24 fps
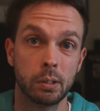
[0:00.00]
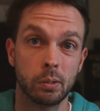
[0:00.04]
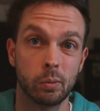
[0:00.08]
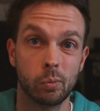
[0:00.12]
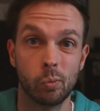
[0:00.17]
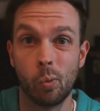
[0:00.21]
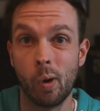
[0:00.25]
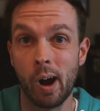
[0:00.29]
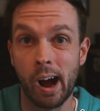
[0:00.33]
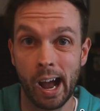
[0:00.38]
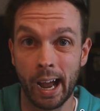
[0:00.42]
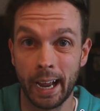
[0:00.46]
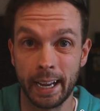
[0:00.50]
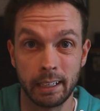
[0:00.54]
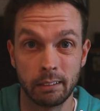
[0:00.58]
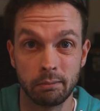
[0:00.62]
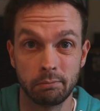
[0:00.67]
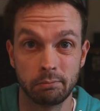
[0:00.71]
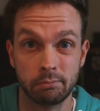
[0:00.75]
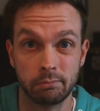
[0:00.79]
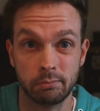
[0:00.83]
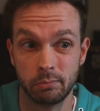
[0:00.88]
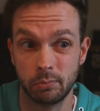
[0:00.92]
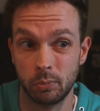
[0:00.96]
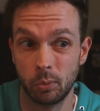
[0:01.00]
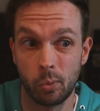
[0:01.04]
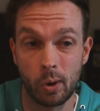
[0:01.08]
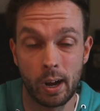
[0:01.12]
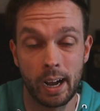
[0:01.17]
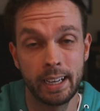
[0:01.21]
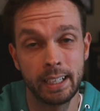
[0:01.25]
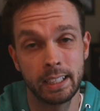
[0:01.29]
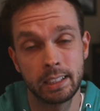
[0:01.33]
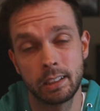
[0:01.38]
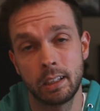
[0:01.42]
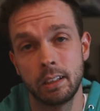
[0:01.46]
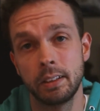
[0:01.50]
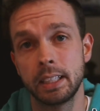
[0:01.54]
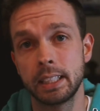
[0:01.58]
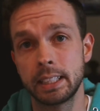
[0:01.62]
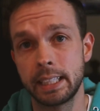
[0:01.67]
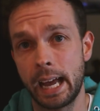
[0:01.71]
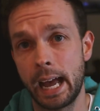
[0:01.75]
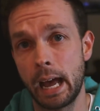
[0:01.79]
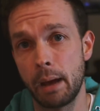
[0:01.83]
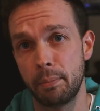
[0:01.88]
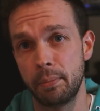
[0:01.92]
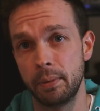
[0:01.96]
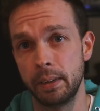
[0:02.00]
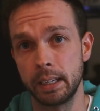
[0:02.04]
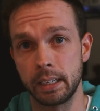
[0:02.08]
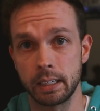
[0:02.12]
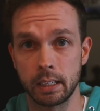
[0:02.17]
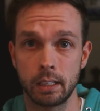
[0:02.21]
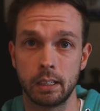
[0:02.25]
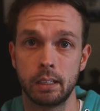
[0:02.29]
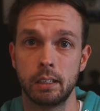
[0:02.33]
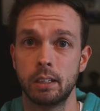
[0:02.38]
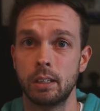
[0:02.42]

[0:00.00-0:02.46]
Why? Why is all this happening?